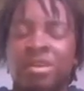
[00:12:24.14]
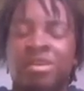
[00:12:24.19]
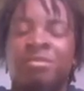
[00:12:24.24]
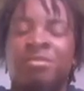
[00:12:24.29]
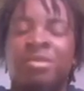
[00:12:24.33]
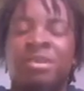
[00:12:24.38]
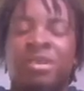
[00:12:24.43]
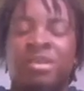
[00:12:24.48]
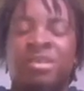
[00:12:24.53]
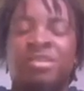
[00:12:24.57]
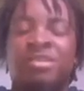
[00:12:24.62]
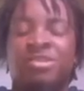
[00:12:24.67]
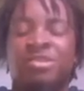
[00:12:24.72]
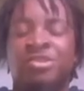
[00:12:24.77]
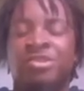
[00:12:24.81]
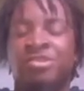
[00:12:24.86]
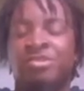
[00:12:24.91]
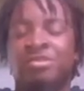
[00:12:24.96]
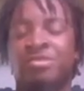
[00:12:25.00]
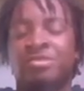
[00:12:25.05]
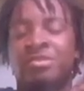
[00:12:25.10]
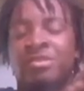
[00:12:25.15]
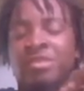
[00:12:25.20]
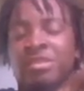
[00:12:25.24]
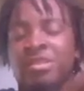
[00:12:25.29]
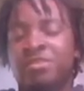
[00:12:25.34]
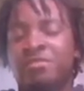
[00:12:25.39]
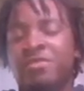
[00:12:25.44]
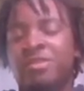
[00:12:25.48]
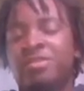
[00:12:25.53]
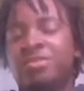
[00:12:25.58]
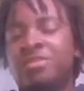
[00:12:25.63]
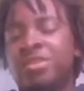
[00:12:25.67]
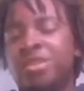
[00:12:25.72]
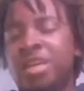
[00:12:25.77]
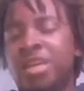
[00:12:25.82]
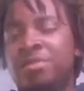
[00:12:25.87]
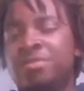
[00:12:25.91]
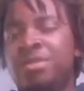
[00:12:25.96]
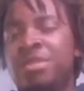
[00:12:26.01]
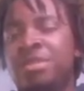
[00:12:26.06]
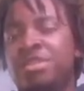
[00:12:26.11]
But the fuse
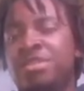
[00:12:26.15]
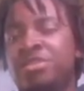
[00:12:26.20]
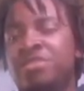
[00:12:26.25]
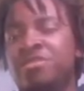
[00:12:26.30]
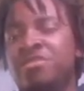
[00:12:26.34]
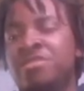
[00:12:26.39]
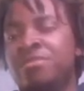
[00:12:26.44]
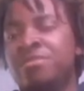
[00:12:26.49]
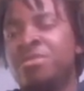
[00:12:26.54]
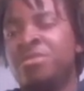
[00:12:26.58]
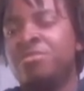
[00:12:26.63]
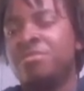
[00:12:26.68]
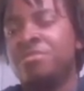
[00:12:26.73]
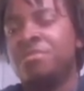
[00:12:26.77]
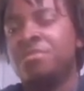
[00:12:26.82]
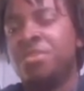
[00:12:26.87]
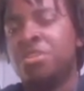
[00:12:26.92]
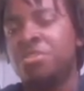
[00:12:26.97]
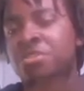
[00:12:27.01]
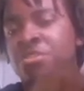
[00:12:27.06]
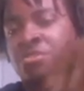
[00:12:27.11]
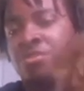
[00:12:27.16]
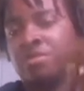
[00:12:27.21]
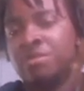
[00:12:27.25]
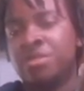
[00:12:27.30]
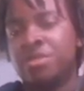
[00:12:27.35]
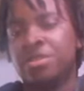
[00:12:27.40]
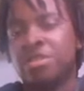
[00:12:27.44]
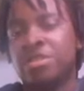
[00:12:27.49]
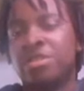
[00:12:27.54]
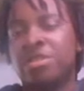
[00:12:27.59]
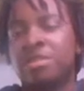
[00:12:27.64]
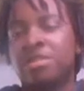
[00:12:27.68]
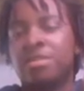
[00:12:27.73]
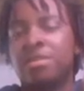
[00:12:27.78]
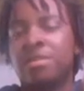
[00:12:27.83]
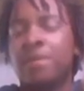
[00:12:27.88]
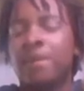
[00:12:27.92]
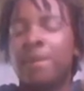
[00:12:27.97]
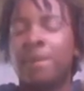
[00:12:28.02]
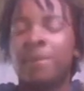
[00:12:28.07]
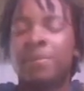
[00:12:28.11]
tap is, you remove a fuse from your car.
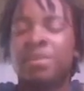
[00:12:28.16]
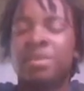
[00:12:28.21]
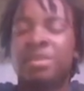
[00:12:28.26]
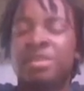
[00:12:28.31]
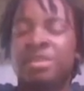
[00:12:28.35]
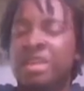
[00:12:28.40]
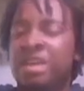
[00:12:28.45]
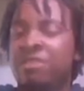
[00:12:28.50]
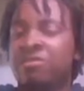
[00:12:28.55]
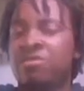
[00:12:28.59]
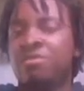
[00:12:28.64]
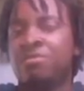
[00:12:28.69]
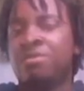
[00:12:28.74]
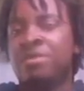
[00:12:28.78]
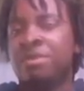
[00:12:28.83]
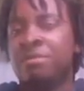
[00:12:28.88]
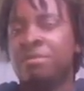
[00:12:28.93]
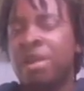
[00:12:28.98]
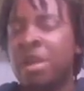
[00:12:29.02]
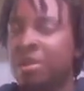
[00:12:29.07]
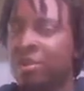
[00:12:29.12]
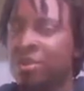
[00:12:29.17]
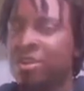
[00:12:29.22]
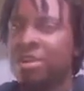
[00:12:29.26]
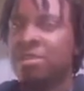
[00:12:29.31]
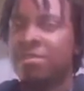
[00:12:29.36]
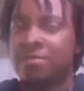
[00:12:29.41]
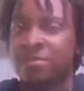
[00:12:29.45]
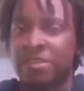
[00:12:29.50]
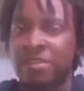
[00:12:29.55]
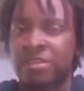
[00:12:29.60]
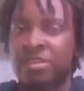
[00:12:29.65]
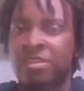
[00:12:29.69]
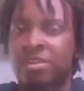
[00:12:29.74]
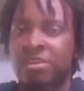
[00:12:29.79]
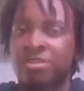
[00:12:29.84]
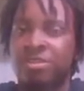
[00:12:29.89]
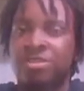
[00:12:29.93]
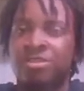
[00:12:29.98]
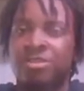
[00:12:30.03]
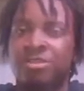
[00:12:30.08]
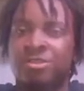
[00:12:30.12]
That will be powered on when the
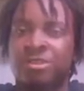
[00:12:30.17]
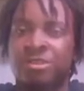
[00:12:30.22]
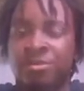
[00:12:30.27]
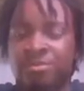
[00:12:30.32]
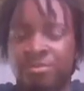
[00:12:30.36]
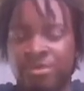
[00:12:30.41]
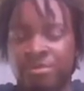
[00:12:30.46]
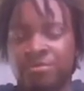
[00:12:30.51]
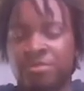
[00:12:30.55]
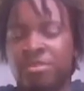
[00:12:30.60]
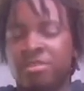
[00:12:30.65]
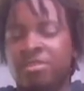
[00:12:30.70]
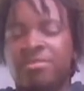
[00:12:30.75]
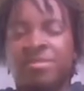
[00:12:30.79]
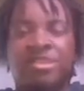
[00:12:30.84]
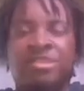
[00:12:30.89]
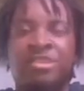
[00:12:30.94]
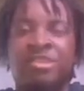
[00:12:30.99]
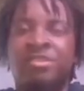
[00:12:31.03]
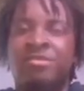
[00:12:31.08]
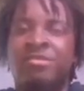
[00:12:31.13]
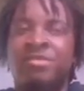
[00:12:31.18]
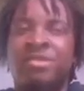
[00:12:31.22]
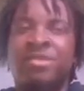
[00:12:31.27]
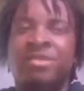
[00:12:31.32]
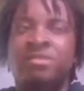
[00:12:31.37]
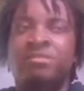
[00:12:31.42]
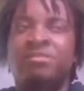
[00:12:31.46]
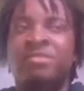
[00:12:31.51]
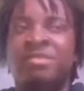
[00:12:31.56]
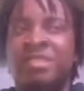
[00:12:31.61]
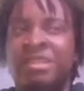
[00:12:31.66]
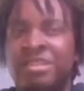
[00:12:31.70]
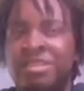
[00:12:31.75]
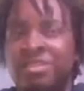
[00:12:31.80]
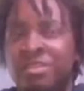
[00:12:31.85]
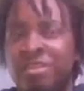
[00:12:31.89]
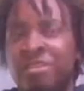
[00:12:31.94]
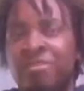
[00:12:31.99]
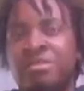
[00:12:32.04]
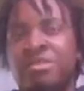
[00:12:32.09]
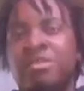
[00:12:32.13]
car is turned on, preferably. You don't want something that's
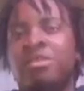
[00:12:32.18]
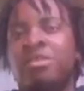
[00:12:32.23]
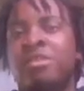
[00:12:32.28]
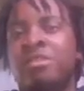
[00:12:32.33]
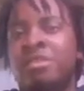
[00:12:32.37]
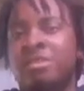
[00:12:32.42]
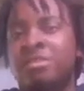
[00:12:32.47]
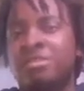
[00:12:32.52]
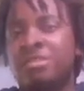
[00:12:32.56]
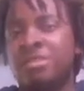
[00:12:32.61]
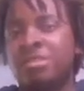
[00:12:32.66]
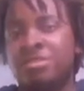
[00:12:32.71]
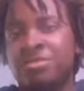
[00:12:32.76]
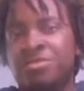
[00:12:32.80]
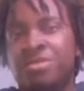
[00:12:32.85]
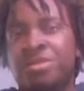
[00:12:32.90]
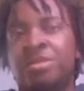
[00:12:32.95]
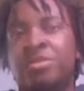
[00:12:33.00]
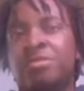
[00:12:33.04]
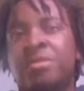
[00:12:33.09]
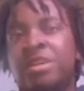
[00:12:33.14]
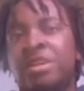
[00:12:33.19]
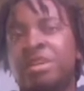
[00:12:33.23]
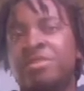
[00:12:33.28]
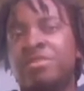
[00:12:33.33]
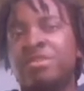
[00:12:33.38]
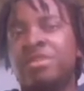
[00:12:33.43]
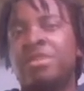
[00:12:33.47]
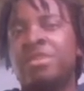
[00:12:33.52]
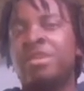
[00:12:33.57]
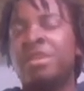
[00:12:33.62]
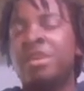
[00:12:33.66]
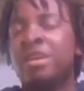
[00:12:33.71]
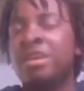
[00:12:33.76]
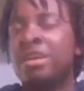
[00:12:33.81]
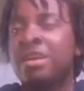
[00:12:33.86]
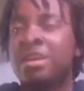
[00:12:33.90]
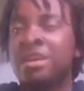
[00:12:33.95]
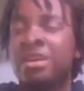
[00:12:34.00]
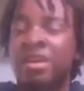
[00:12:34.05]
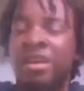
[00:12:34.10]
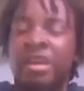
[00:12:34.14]
always on that's going to drain the battery.
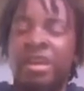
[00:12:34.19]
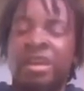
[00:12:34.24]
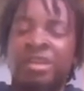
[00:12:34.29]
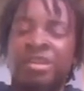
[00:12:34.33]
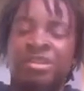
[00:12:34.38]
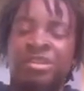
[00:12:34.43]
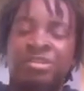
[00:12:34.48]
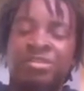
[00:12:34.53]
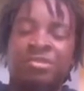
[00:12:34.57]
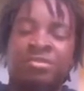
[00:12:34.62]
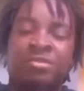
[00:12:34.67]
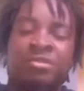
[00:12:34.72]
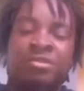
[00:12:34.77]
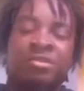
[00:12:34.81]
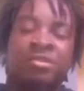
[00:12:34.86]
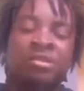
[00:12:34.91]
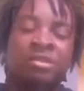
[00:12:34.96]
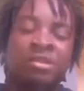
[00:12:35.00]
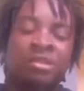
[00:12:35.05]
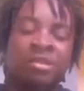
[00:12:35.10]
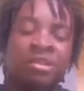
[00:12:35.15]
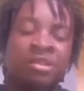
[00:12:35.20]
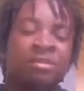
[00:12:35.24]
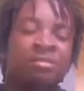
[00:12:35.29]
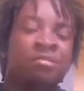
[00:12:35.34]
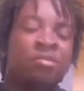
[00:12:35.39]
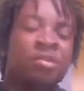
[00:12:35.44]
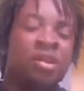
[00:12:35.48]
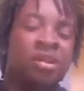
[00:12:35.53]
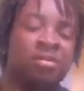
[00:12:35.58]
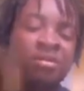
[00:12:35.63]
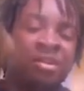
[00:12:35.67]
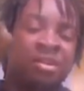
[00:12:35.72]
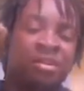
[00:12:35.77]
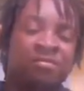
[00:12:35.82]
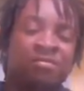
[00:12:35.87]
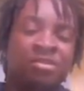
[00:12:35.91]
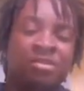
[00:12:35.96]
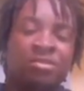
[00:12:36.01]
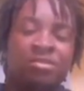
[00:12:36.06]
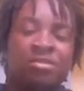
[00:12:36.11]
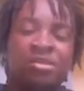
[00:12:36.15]
And you're going to plop that
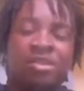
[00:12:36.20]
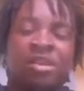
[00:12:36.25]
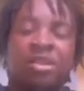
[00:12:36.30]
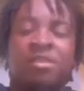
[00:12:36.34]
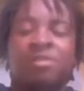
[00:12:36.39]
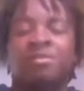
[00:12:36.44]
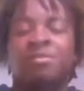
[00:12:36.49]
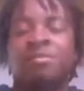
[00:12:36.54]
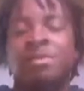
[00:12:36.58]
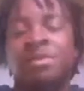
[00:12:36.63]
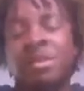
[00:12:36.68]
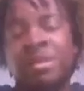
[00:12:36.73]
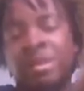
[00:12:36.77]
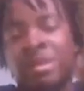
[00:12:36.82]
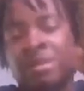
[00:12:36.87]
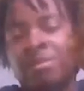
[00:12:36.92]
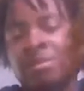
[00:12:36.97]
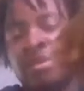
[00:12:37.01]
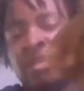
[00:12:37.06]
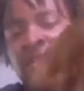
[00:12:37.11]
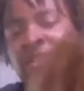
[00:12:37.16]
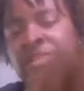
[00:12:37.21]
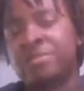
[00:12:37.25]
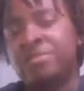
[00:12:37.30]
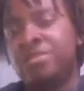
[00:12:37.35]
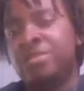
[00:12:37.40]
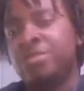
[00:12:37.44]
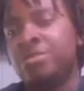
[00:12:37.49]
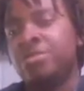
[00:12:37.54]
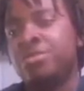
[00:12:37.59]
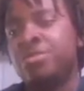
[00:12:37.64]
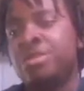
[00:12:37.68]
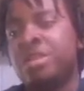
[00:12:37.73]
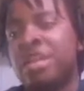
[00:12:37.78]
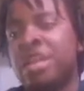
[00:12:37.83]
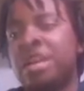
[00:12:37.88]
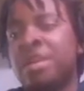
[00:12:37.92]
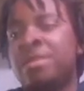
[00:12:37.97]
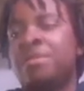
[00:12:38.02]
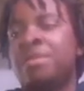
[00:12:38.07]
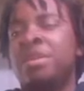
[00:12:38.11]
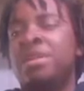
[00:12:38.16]
fuse out, put in the fuse
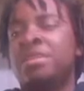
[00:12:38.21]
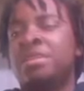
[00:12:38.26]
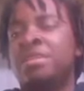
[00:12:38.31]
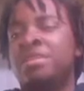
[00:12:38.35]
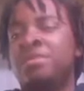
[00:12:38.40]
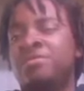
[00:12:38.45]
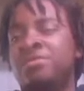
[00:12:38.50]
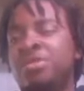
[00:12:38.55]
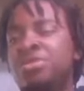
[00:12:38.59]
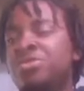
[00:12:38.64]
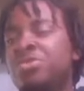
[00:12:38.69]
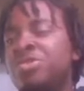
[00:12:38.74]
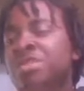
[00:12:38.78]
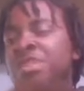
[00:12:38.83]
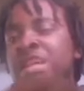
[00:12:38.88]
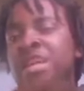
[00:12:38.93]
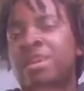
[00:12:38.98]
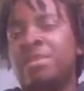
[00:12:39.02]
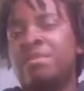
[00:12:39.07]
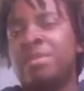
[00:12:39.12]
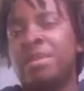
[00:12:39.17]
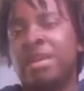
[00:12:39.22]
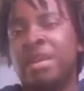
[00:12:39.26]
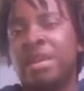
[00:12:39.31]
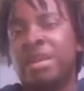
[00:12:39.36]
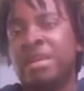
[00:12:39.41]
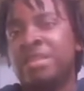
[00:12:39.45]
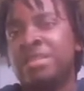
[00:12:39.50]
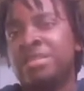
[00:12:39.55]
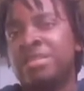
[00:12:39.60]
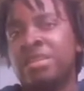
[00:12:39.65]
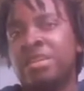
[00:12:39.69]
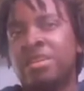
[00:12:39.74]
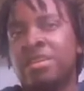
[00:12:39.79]
tab, and then the fuse tab has